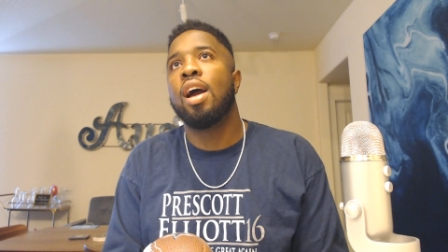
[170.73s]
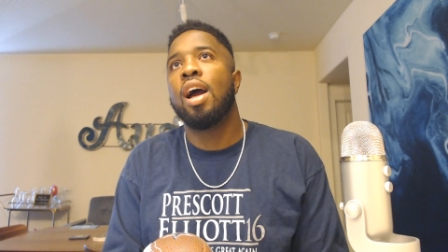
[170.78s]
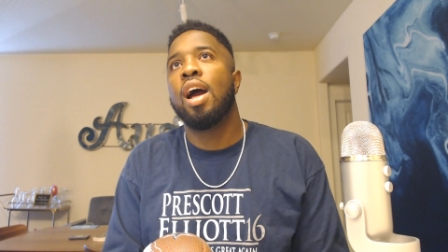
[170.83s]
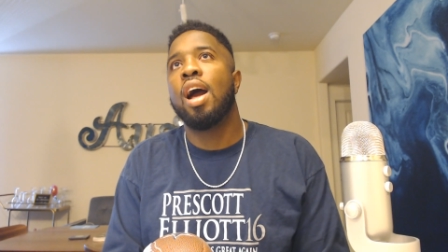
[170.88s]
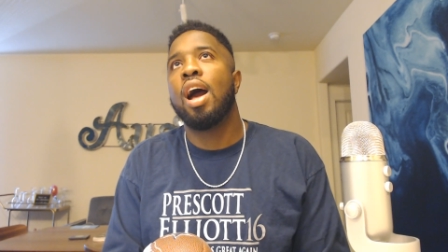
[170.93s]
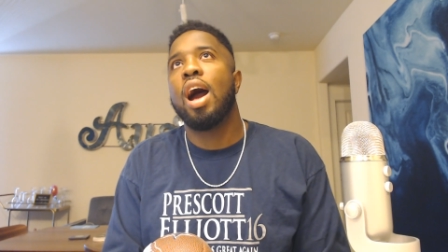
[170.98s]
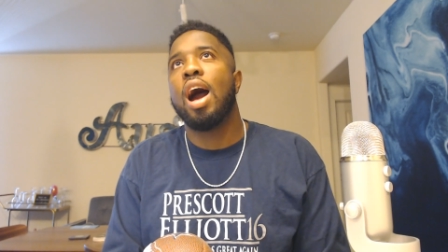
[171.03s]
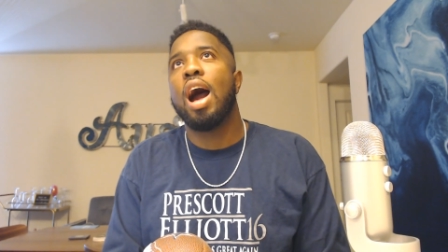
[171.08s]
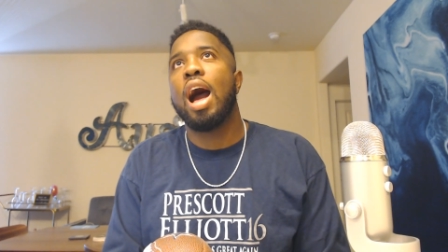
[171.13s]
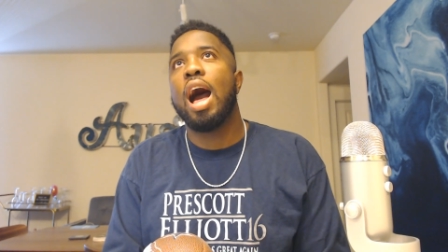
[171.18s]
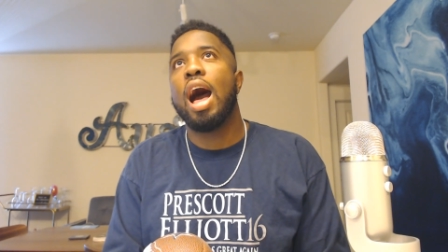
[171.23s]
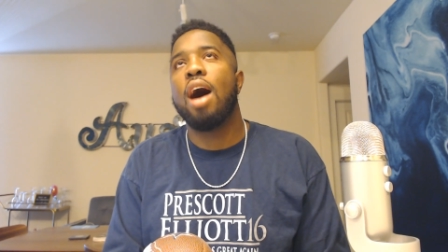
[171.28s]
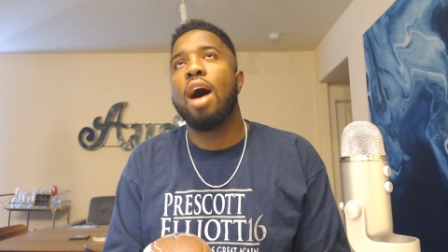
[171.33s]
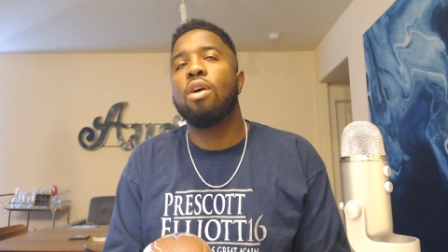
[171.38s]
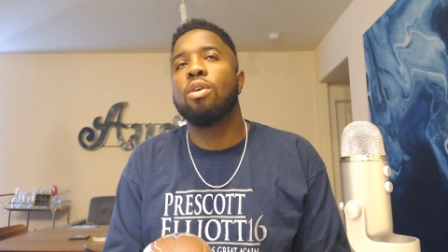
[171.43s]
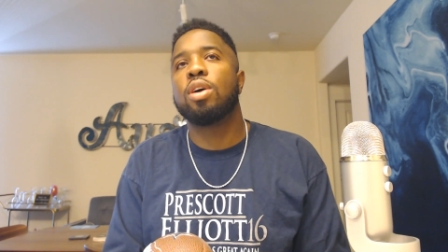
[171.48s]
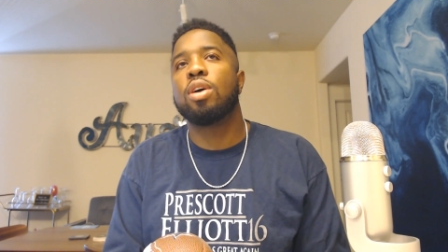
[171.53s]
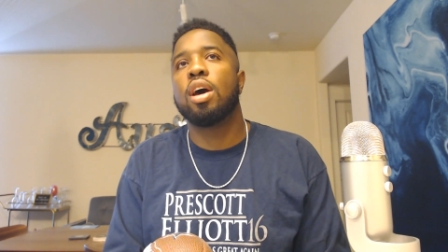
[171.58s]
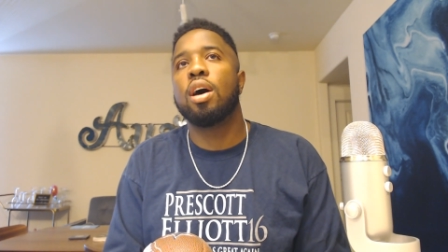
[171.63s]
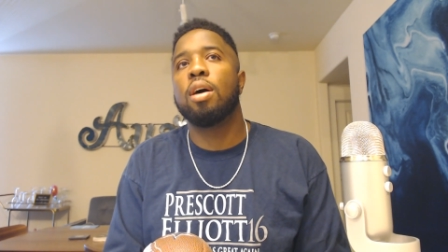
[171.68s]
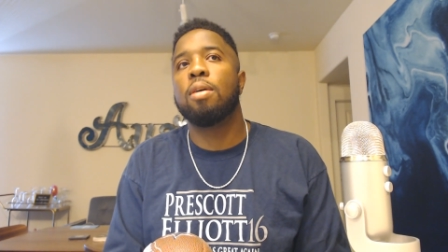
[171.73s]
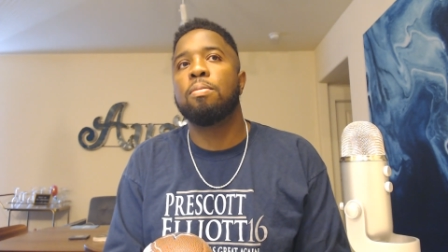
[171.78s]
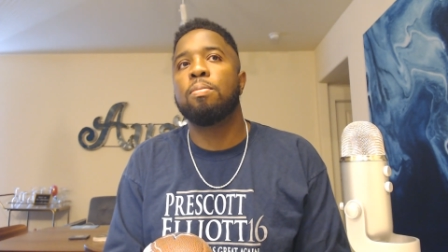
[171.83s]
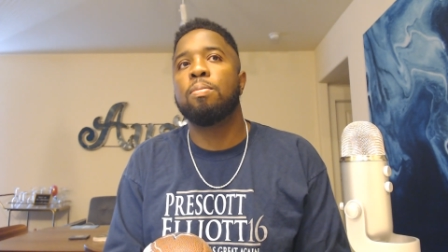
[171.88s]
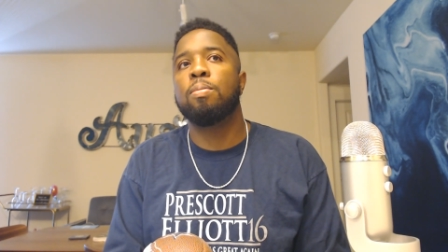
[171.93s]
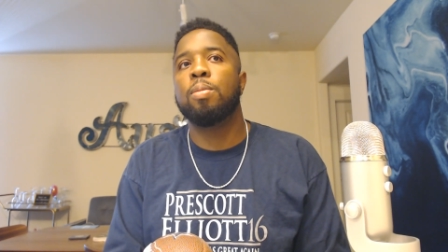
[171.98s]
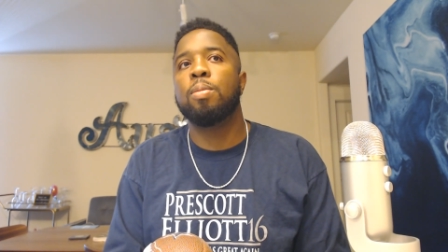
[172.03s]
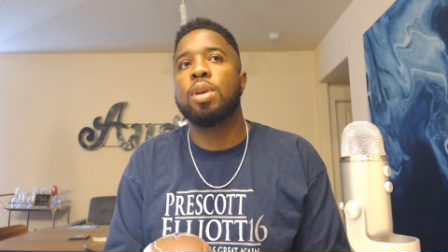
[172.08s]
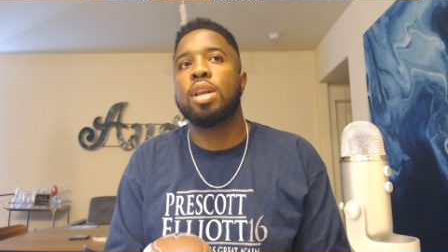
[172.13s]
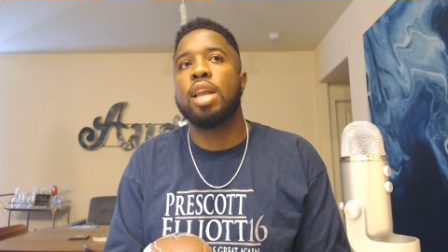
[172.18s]
how
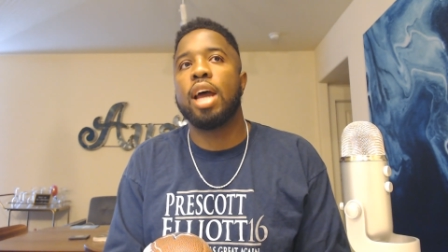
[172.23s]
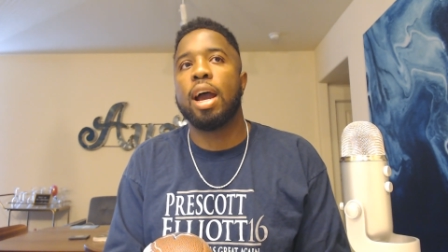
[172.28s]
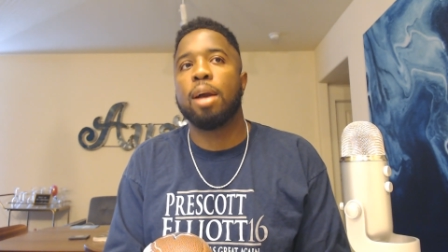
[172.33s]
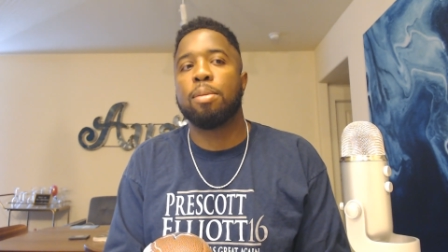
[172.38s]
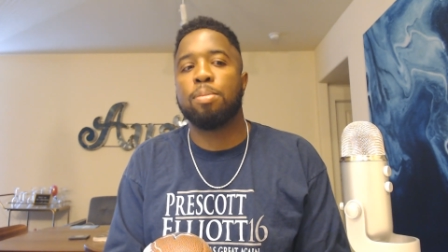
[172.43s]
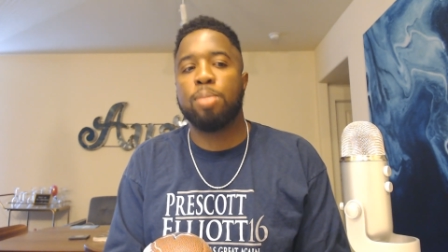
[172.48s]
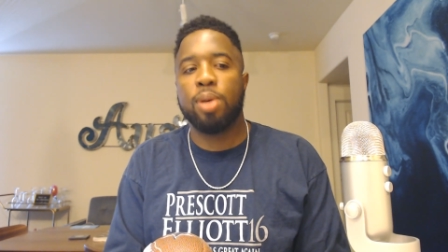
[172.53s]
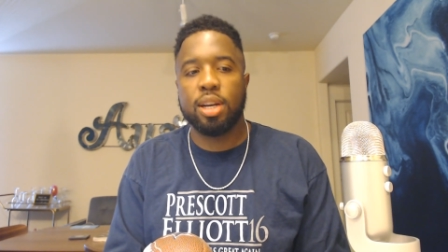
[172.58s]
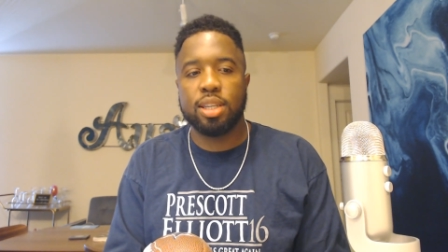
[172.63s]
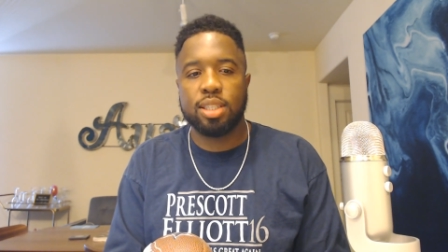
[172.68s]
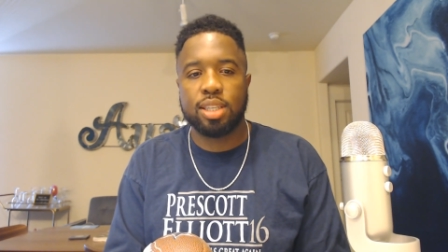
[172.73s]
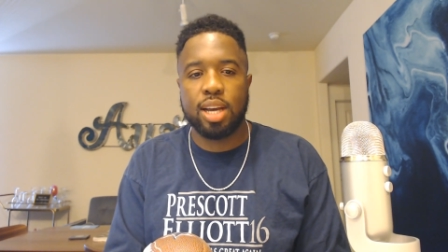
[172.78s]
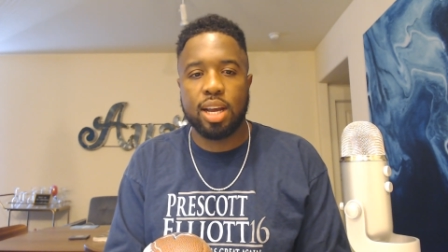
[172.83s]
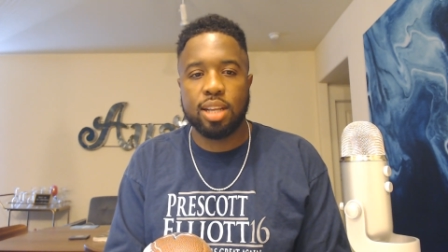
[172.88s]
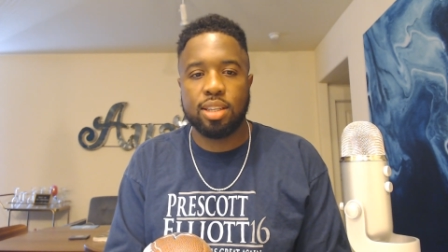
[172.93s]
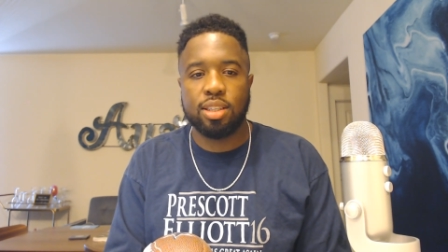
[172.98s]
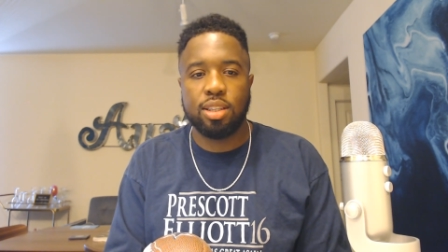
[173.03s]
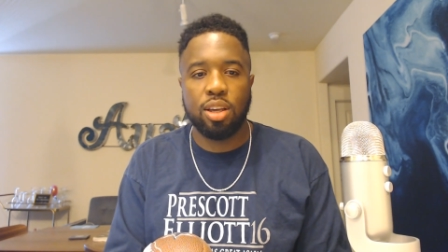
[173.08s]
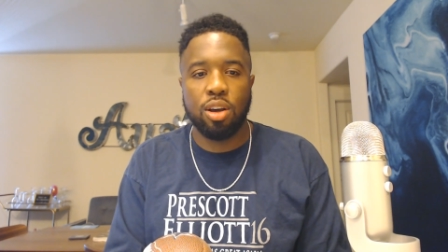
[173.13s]
come Dak Prescott's the